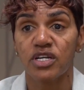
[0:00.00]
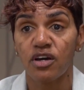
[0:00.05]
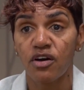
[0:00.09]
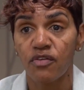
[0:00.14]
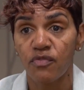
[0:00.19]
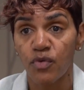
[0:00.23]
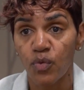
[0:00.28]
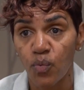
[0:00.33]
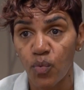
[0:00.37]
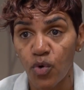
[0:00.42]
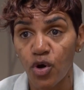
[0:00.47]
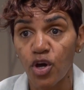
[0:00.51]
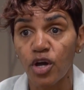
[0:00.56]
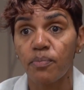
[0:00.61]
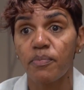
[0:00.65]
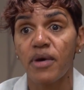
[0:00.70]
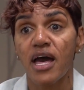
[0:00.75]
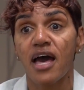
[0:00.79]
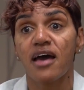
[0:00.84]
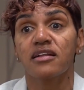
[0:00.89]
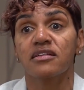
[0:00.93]
of a work
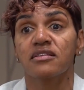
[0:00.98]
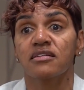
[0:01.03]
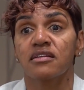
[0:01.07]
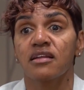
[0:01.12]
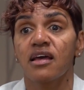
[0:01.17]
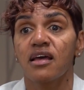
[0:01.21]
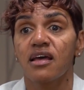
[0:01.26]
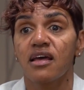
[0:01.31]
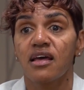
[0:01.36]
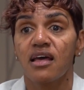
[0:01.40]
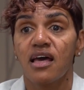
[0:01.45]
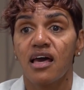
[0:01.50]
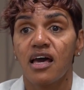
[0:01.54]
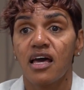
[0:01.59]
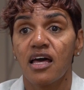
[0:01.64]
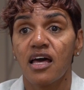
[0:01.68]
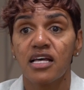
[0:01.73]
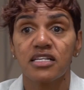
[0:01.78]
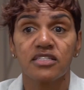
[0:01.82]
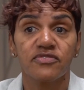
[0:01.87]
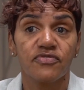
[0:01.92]
pattern
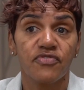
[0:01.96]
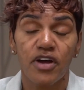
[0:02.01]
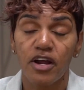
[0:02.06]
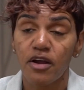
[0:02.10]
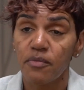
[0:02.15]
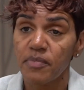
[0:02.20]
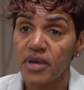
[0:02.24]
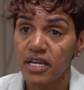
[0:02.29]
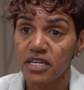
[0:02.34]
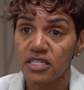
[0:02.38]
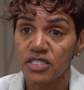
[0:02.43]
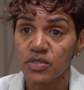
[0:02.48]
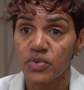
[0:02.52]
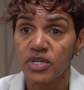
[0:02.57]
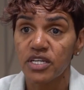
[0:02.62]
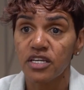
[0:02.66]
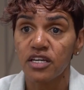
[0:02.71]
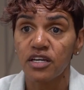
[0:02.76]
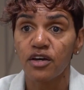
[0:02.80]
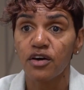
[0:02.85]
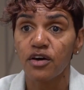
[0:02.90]
as far back as we
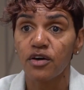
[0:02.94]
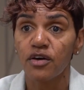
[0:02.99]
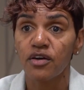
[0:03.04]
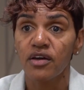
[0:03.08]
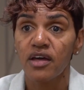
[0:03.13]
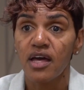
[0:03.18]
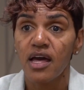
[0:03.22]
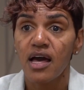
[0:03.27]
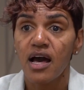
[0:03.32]
can go.